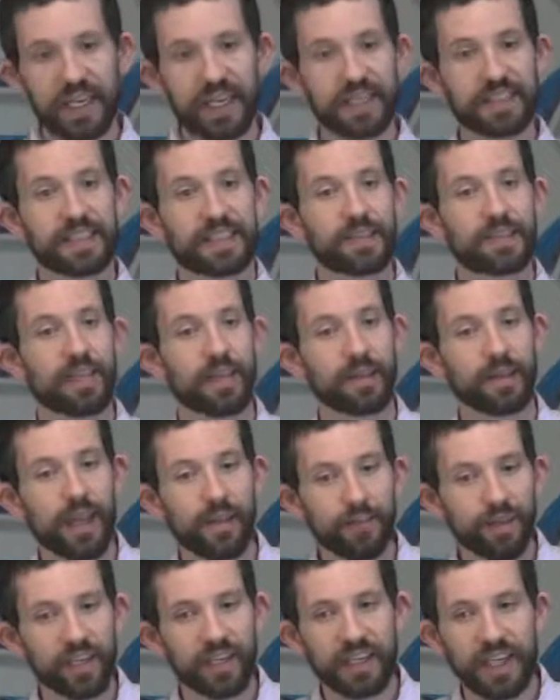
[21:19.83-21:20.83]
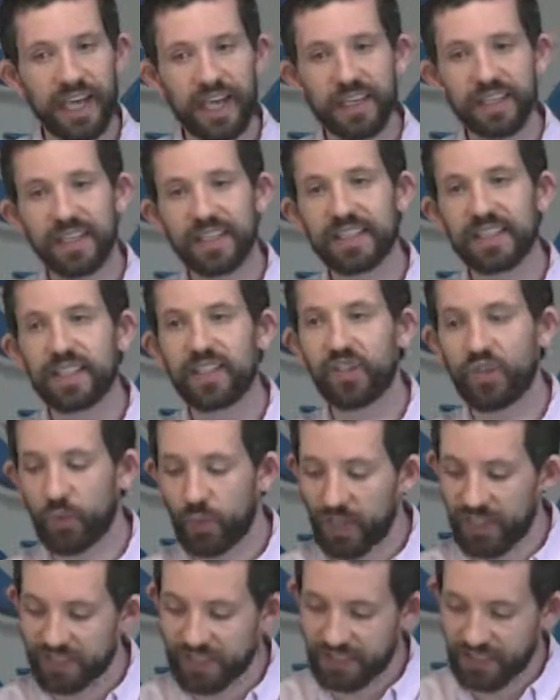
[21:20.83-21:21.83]
It's the loving kindness and
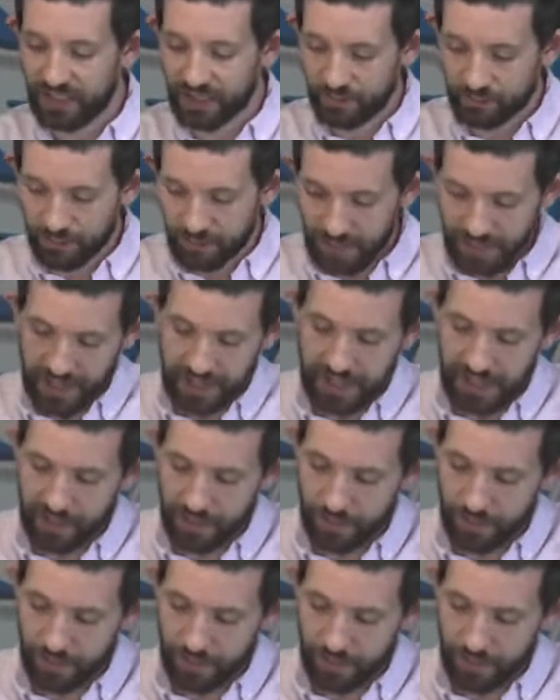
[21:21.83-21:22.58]
grace of God,